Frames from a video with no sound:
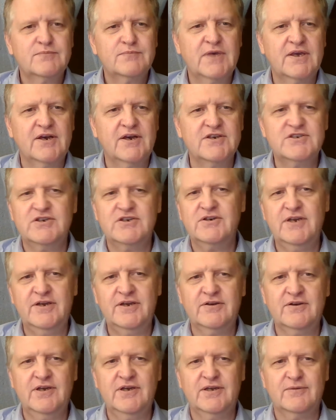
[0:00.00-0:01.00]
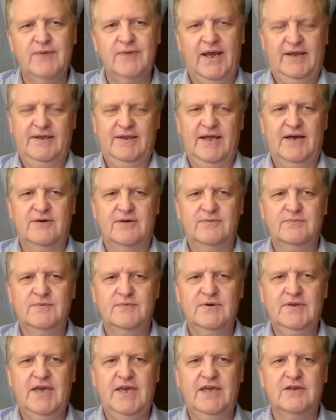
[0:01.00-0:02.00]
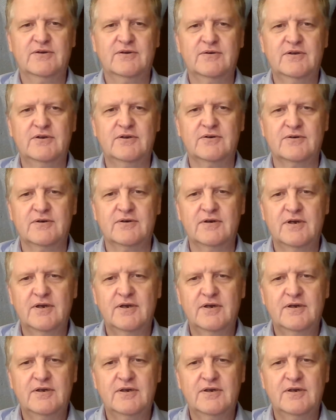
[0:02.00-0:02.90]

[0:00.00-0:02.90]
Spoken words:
because you're hearing it right now. Okay, your